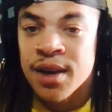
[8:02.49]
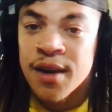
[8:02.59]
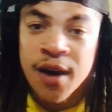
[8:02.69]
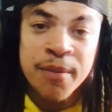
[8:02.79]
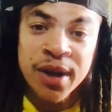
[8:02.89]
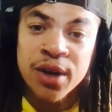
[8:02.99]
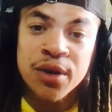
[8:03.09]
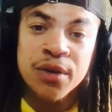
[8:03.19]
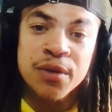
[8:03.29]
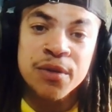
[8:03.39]

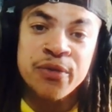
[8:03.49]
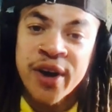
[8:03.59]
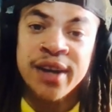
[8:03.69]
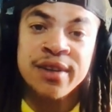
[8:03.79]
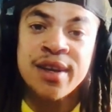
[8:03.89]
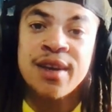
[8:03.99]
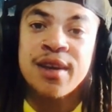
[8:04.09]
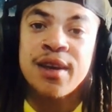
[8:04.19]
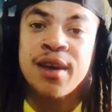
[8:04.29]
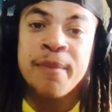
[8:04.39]
Carmelo
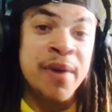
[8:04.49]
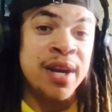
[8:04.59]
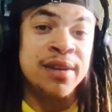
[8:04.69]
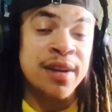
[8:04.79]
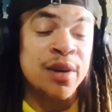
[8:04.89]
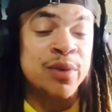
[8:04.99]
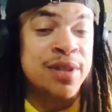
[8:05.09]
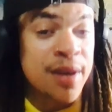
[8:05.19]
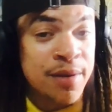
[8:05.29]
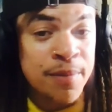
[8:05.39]
finally admitted that it was
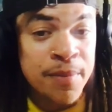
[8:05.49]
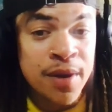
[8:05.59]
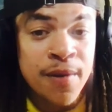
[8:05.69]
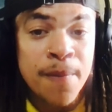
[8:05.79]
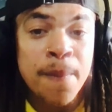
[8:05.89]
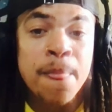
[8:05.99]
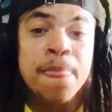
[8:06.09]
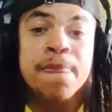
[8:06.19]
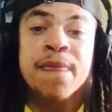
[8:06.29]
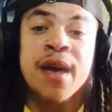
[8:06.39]
him
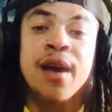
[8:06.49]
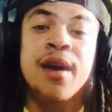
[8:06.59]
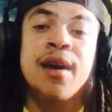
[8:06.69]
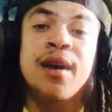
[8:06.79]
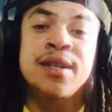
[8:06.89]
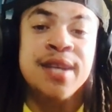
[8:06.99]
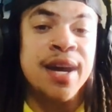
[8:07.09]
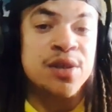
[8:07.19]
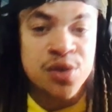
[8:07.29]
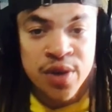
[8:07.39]
that
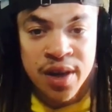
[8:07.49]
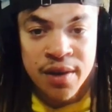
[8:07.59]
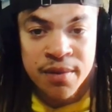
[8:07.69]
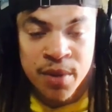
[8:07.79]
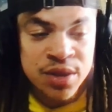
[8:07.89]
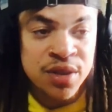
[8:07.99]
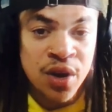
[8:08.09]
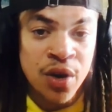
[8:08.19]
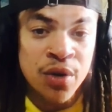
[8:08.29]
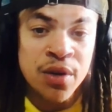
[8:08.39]
attacked Trick months
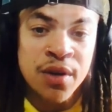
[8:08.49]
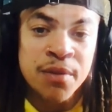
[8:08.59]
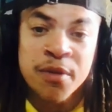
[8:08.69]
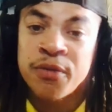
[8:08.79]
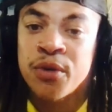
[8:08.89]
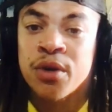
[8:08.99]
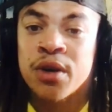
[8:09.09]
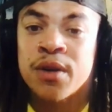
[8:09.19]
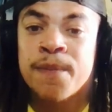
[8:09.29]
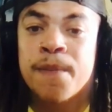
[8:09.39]
ago
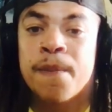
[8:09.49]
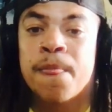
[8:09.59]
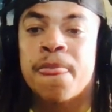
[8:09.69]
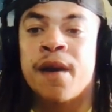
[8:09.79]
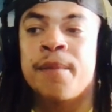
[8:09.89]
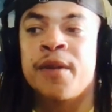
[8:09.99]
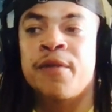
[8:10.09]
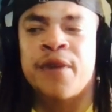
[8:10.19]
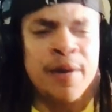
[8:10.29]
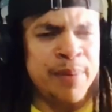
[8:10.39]
before I
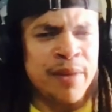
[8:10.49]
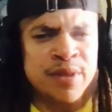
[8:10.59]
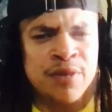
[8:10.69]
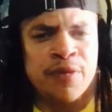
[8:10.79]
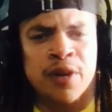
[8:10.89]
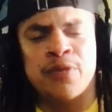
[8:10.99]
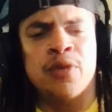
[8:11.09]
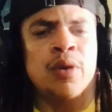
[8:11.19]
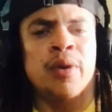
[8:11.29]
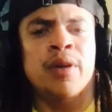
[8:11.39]
believe it was a fatal
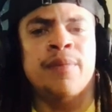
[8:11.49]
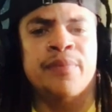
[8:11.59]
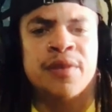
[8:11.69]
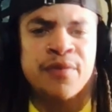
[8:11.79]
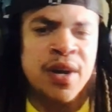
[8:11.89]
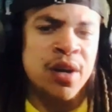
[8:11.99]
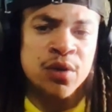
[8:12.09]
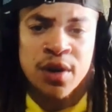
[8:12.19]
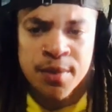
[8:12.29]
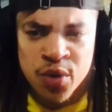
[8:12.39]
four-way to find out who
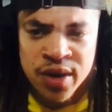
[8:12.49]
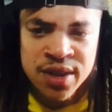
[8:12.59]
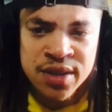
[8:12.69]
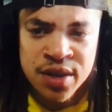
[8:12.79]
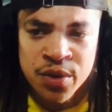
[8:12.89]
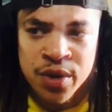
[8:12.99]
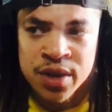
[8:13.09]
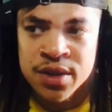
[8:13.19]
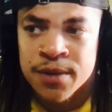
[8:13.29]
the number one contender was.